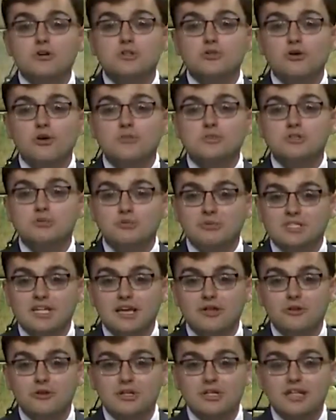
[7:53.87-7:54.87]
storms. We'll
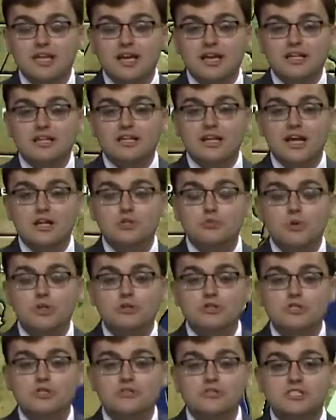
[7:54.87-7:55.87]
take a look at that. The National
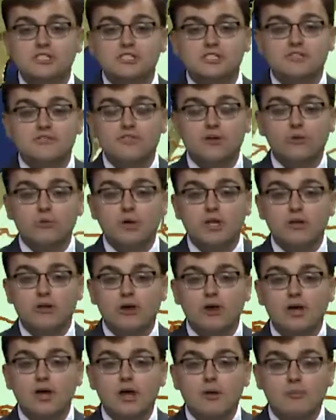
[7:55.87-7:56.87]
Weather Service's Severe
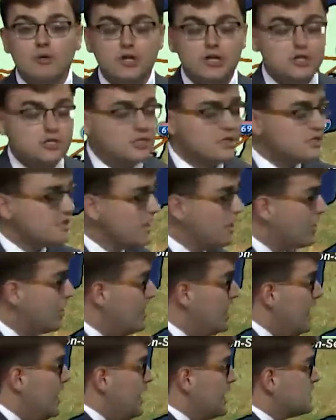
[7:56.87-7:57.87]
Weather Prediction Center
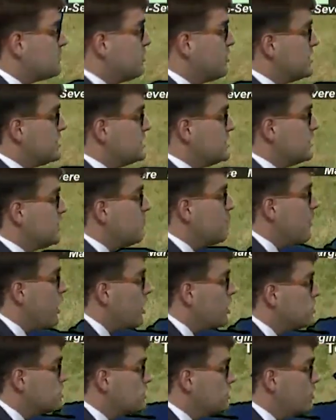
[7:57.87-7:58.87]
has put us in the
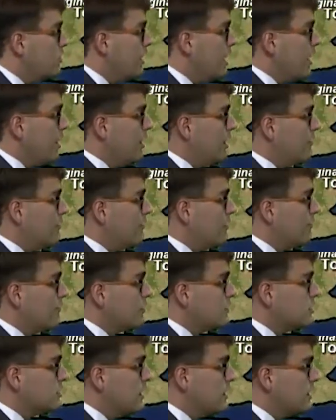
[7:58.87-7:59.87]
marginal area
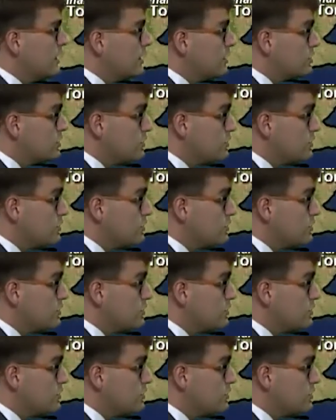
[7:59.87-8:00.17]
for Sunday,